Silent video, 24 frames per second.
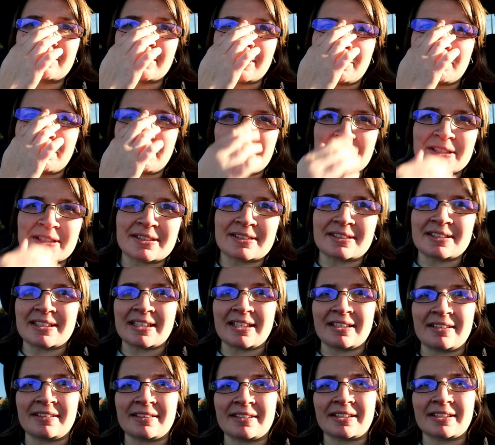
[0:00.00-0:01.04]
20 past
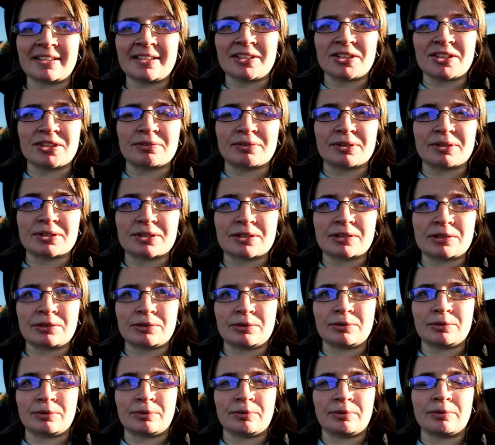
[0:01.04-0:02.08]
10. The kids are at
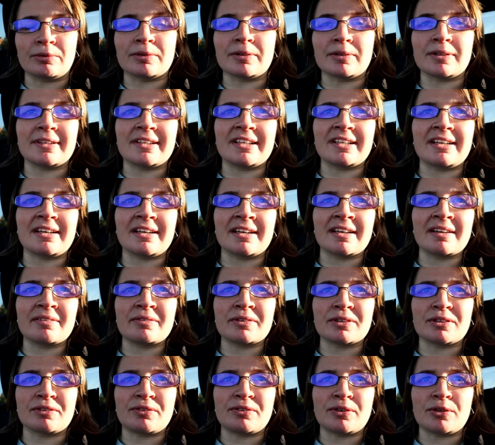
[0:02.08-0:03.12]
school. I've
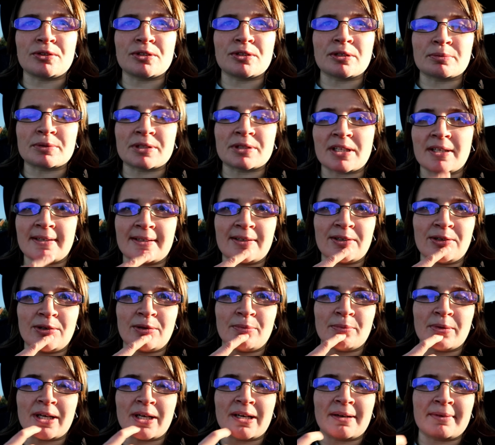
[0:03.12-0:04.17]
done a few jobs at
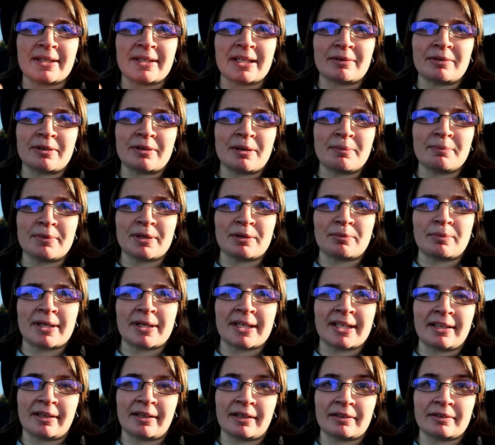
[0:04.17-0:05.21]
home. I'm now on my
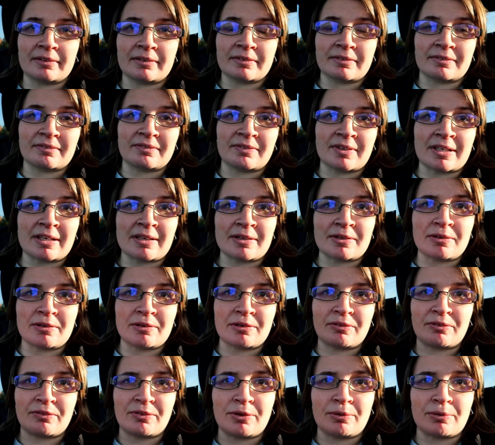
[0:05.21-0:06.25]
way via
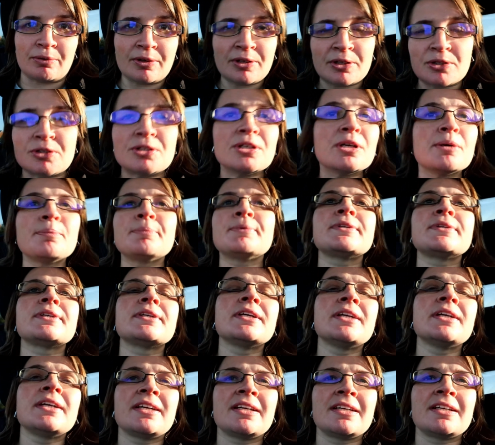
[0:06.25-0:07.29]
doing a few other jobs
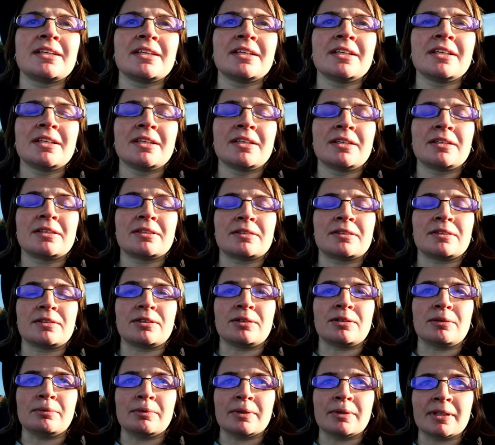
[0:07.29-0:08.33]

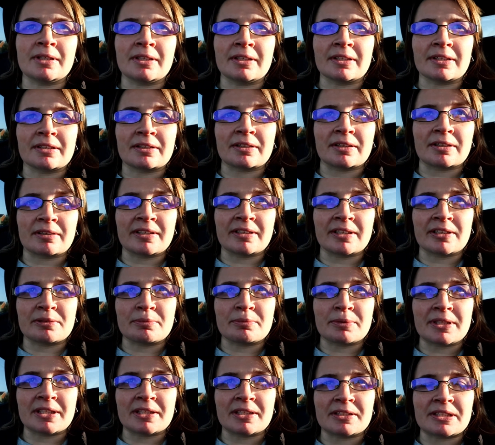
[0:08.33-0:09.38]
to go down to
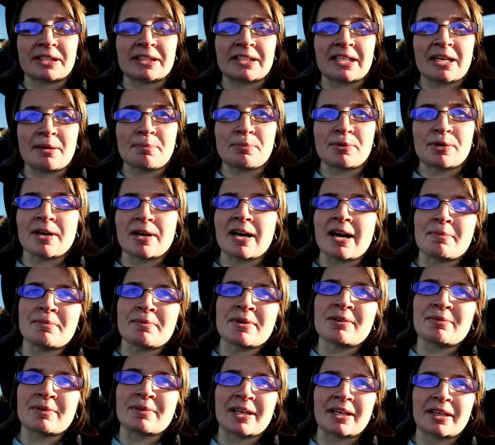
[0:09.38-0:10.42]
my dad's in Starport. I'm
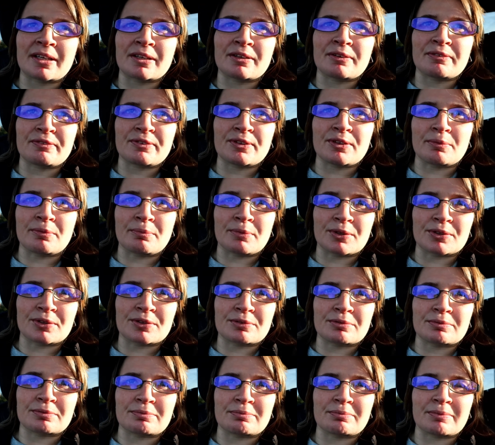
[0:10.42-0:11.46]
not really going to film
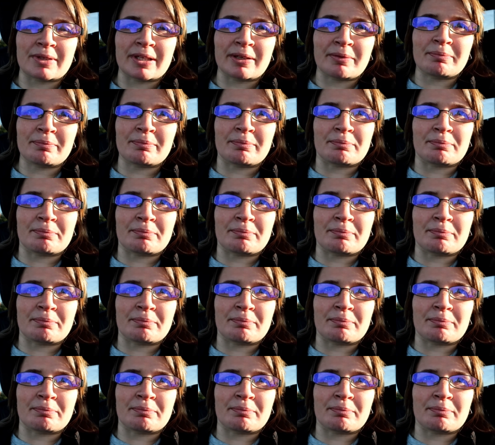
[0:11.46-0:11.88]
much. Well,